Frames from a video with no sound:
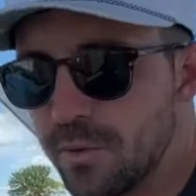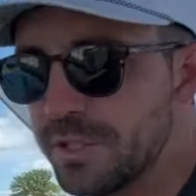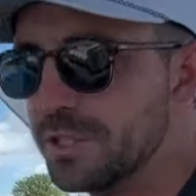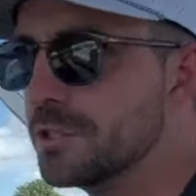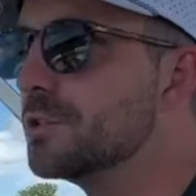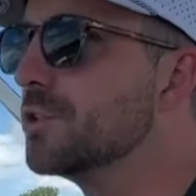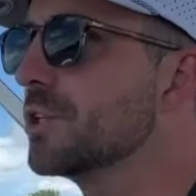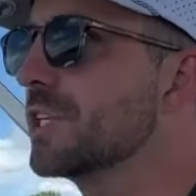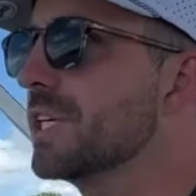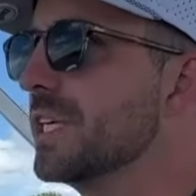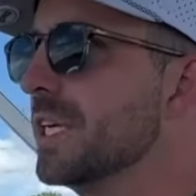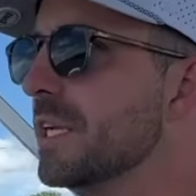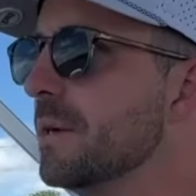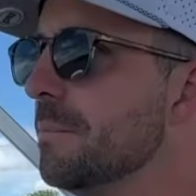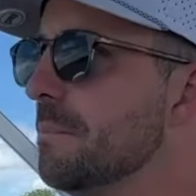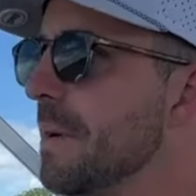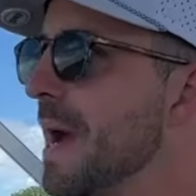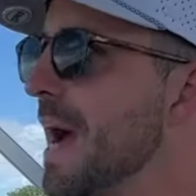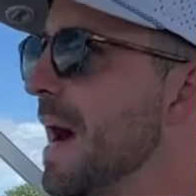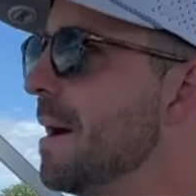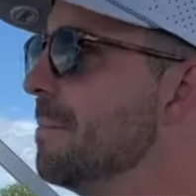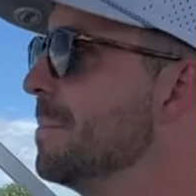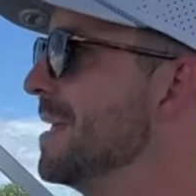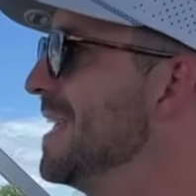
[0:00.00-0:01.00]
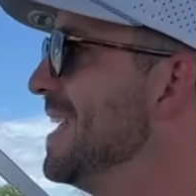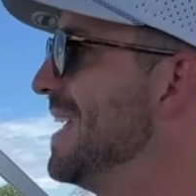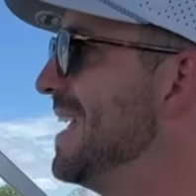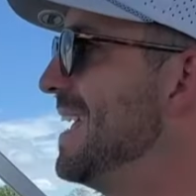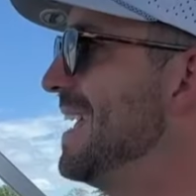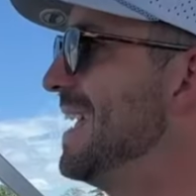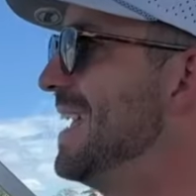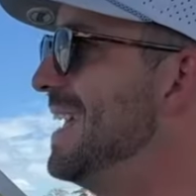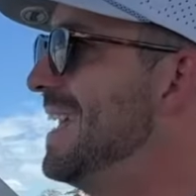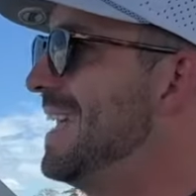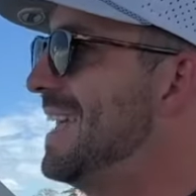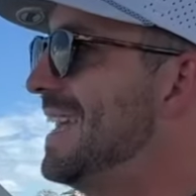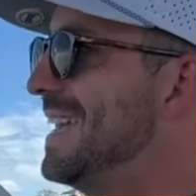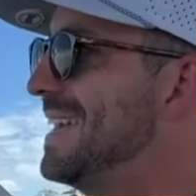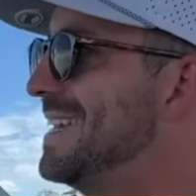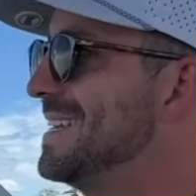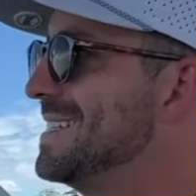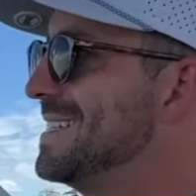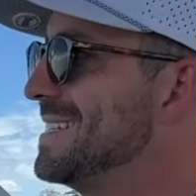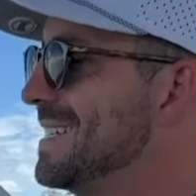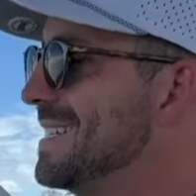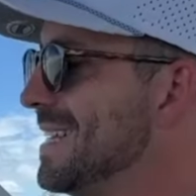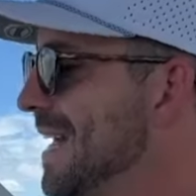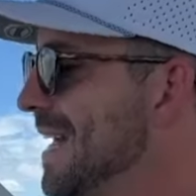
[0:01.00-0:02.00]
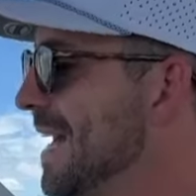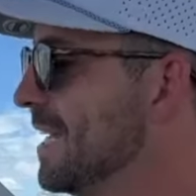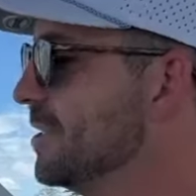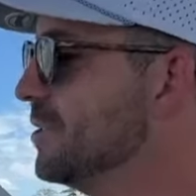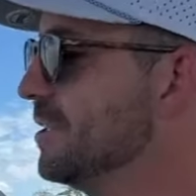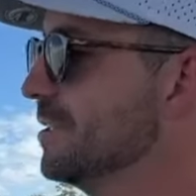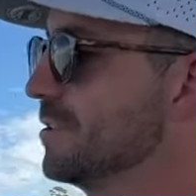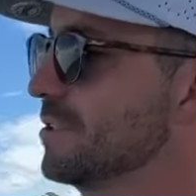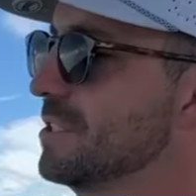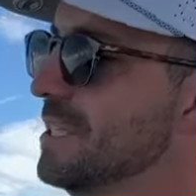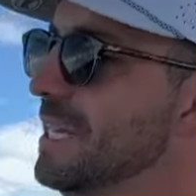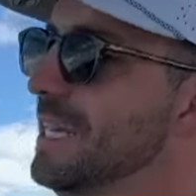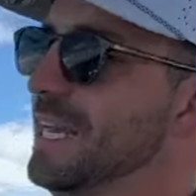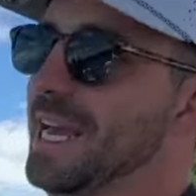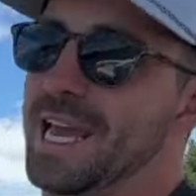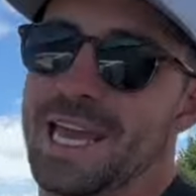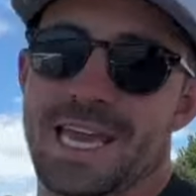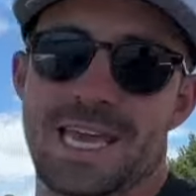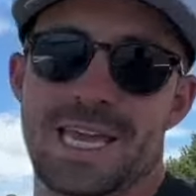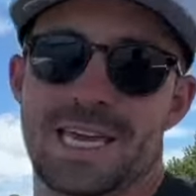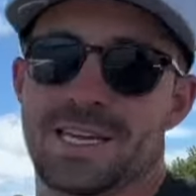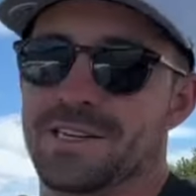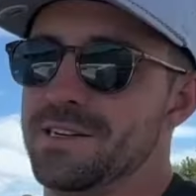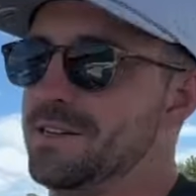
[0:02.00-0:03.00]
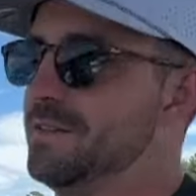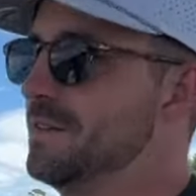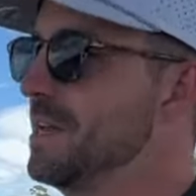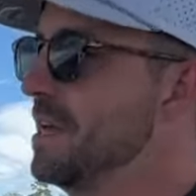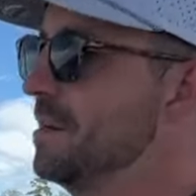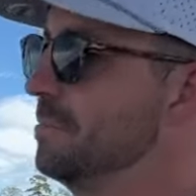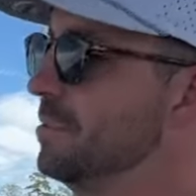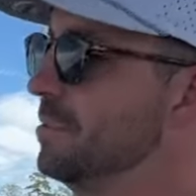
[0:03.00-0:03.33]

when you're looking at a map is it actually looks like a hand. You've got a